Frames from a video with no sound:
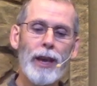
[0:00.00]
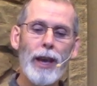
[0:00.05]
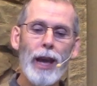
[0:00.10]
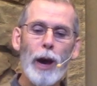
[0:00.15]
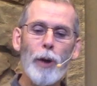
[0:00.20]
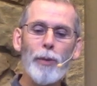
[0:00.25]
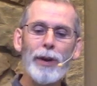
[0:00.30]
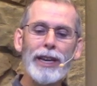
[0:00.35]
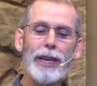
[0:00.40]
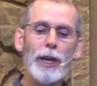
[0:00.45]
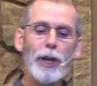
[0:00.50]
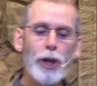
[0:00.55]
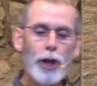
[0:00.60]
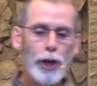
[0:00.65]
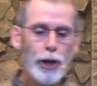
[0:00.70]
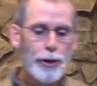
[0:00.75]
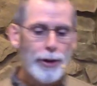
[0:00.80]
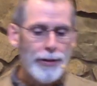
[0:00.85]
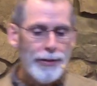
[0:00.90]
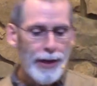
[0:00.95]
And we
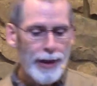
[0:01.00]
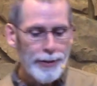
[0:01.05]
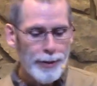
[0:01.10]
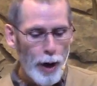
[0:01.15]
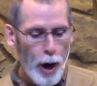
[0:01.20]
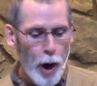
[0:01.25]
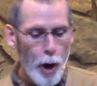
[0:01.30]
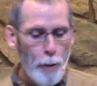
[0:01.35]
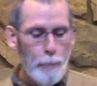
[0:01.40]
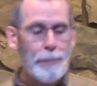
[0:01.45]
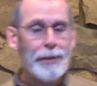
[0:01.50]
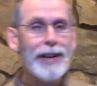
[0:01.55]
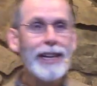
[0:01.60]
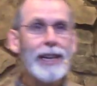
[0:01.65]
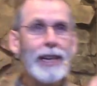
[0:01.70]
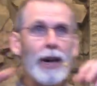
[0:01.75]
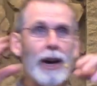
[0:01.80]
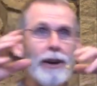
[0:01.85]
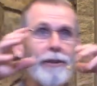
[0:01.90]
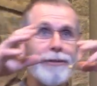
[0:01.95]
concluded that the
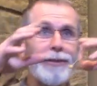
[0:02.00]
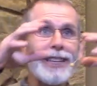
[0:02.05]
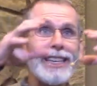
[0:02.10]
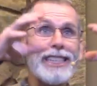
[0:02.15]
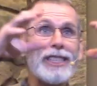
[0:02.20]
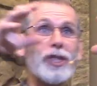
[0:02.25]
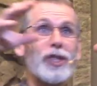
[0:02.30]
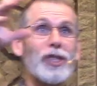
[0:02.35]
opening of these